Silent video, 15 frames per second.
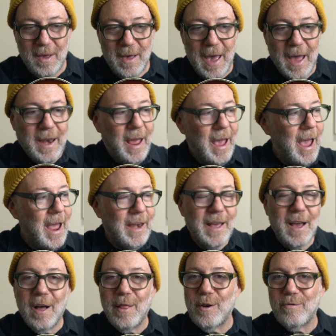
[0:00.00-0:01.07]
And any
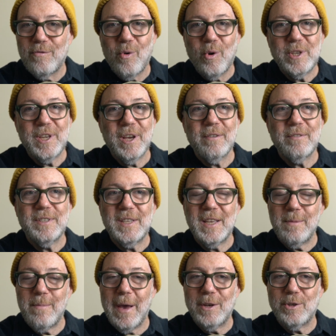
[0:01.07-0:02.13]
other voicing of C
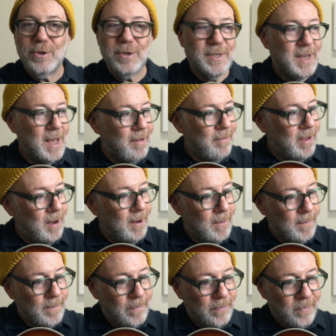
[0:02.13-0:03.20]
major 7
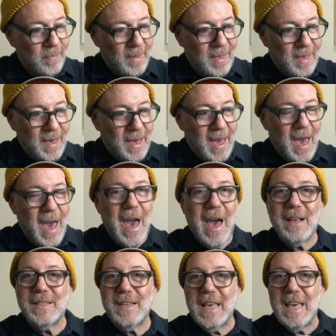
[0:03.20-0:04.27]

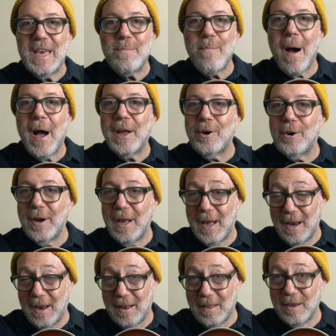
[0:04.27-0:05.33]
has E minor in it.